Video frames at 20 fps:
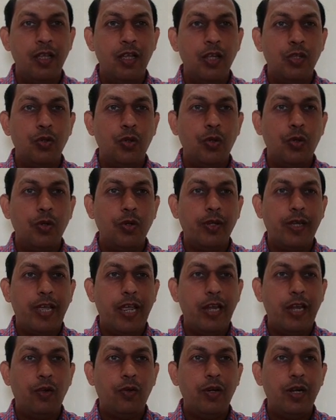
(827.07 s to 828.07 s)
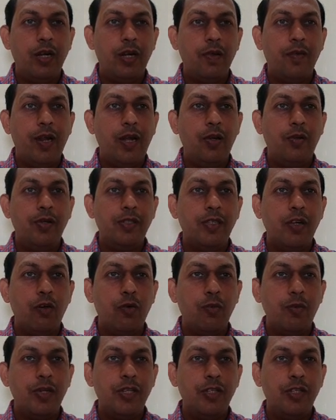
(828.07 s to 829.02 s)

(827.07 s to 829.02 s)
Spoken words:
So calculated value is how much?